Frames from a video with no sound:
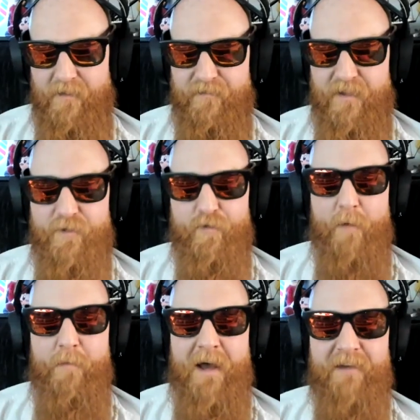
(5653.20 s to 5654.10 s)
that,
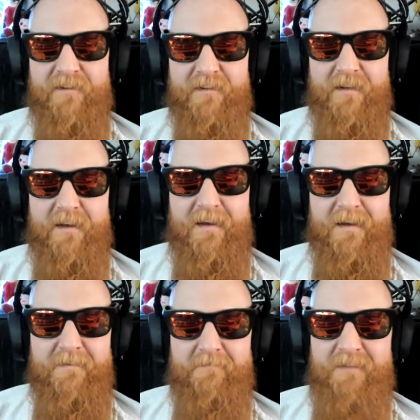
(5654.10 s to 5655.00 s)
Trump hasn't
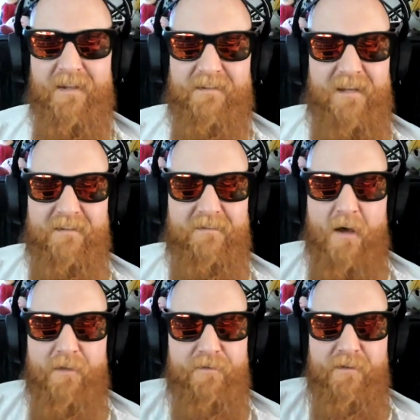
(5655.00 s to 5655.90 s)
that that
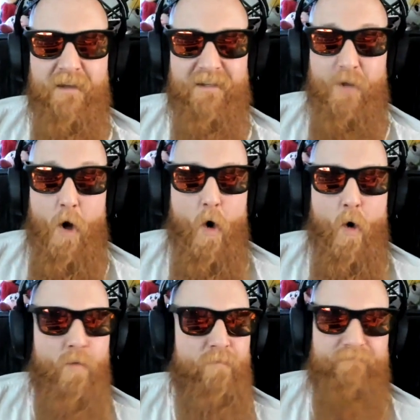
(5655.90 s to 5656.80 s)
nothing like
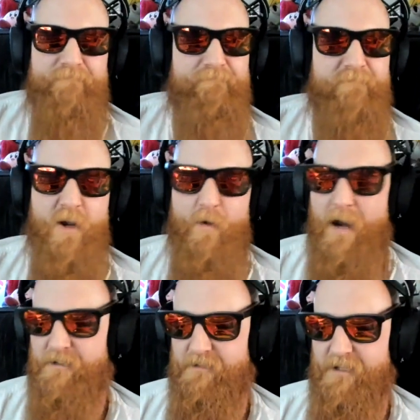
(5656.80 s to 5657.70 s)
no
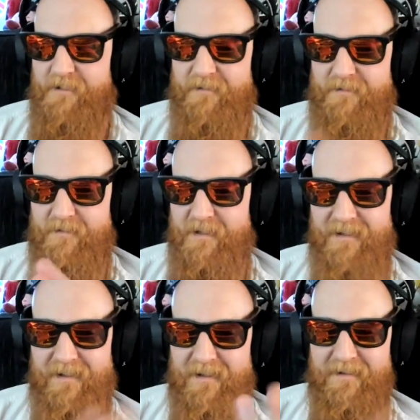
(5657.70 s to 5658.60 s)
congratulations to the
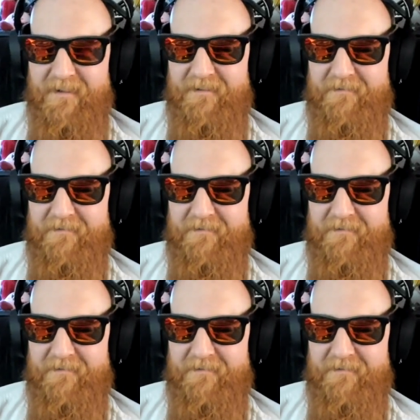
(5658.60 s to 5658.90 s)
it's